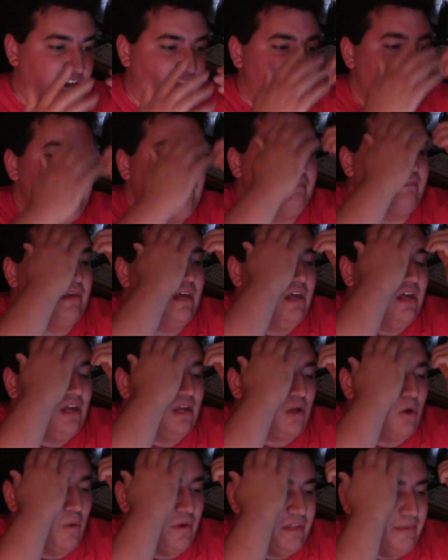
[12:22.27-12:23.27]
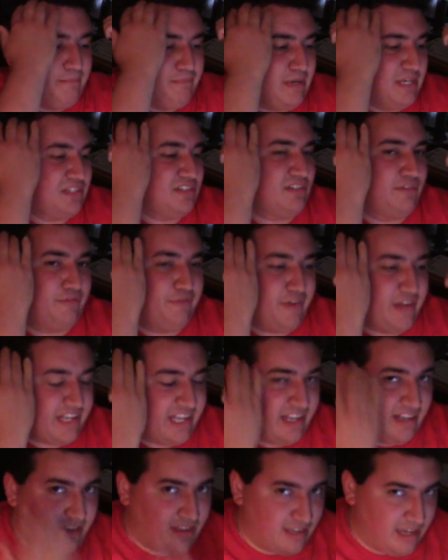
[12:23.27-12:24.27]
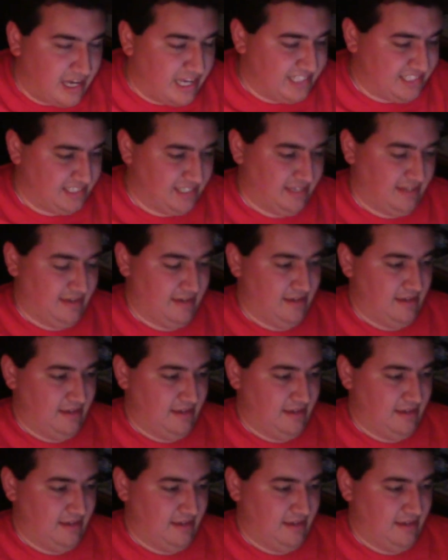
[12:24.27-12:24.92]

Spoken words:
I am going to bust a fucking gut.